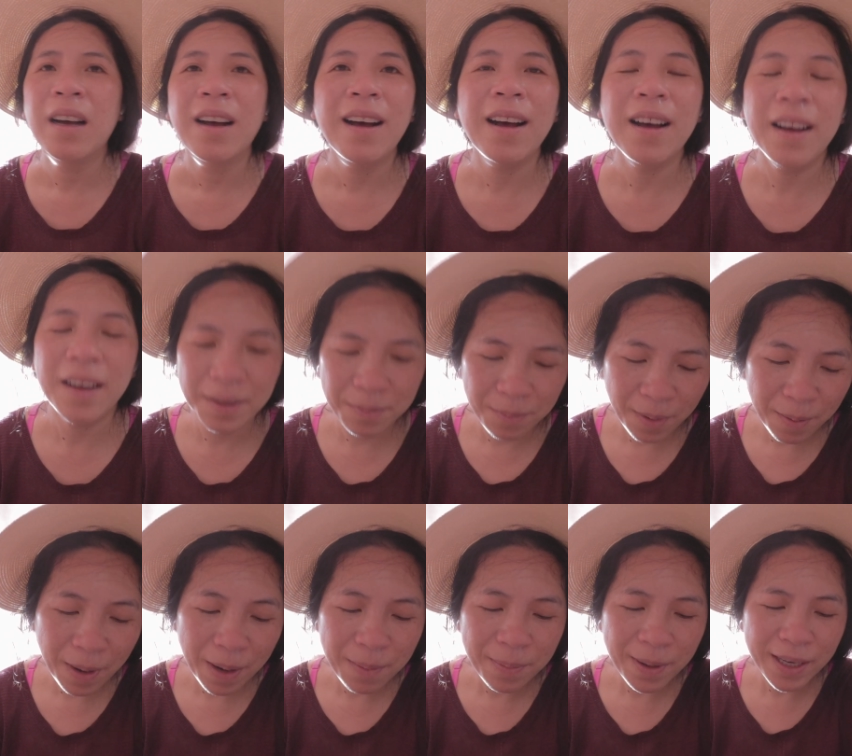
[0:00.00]
but
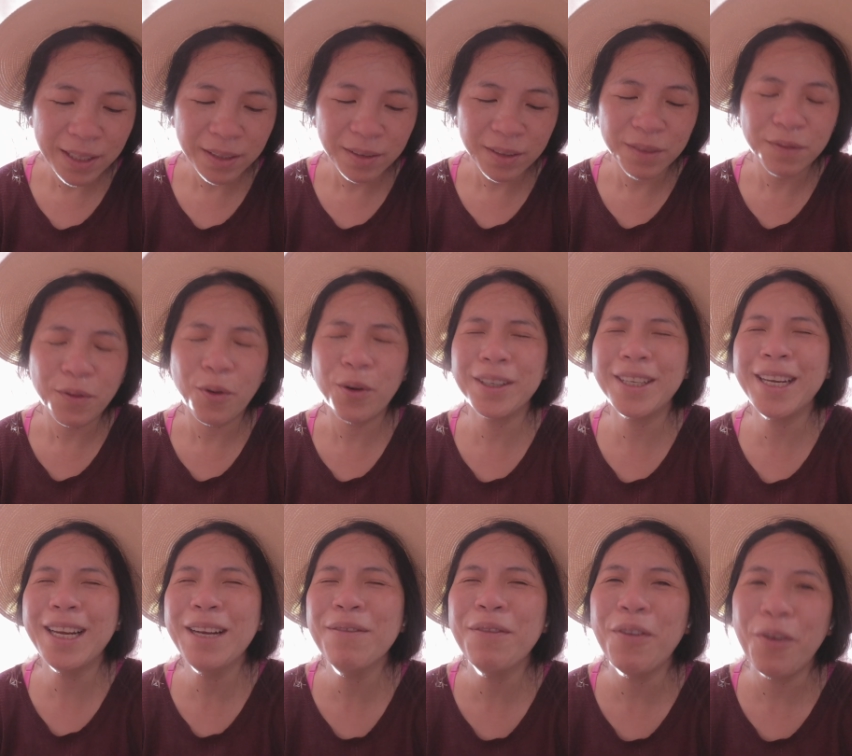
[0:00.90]
my pace was
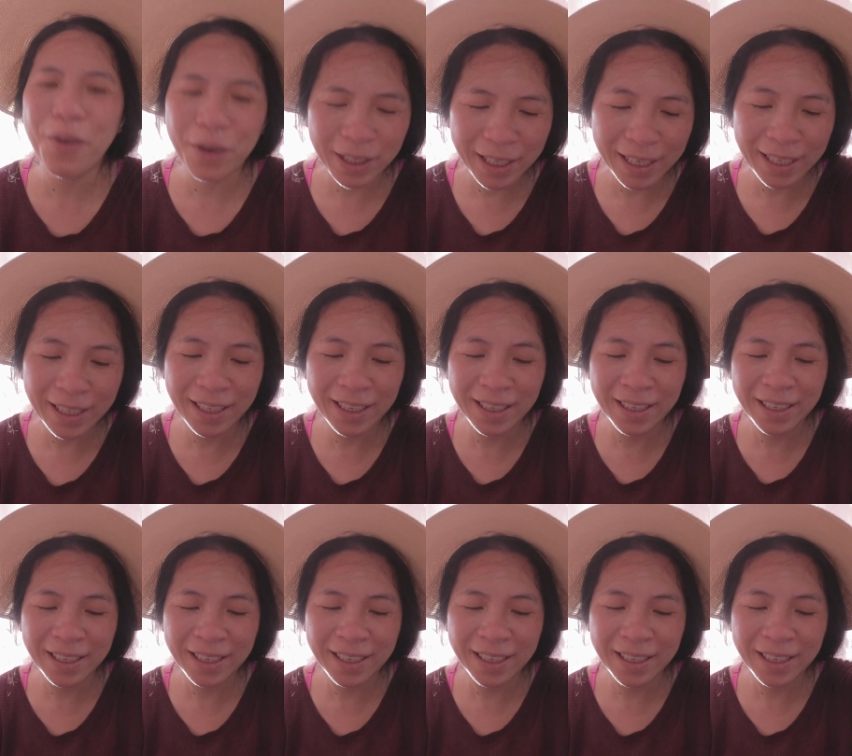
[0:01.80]
14:40,